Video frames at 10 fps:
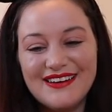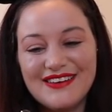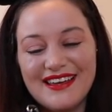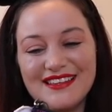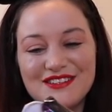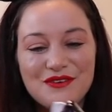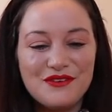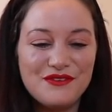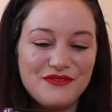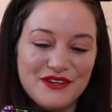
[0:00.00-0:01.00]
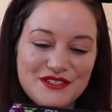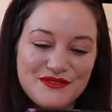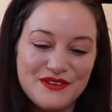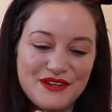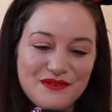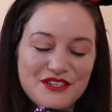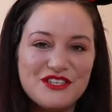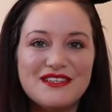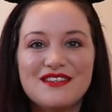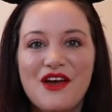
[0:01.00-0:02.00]
Okay, let's go to the first one, which
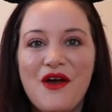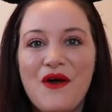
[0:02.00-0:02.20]
is